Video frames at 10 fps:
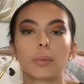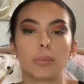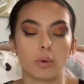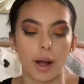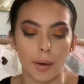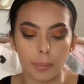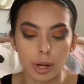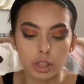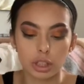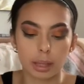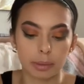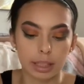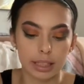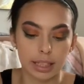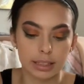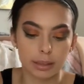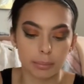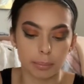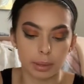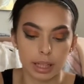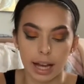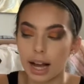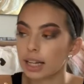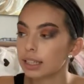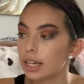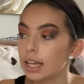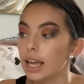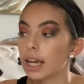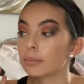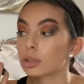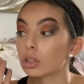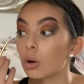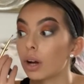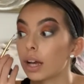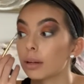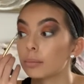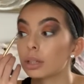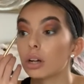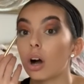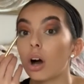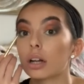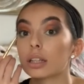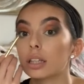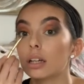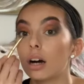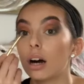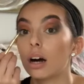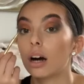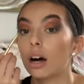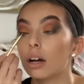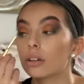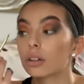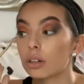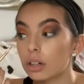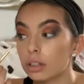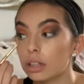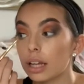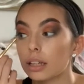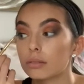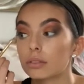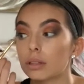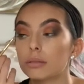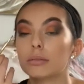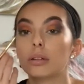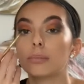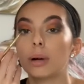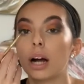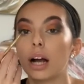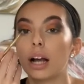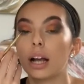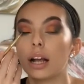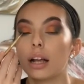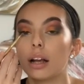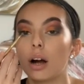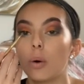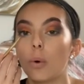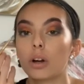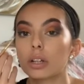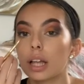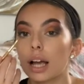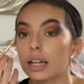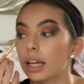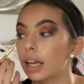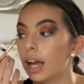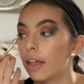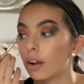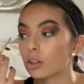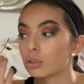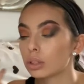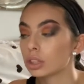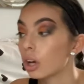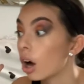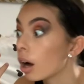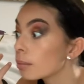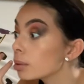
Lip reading: brow brush, and I'm gonna get some black and I'm gonna go ahead and put it on the under, like in my waterline, and then also on the top.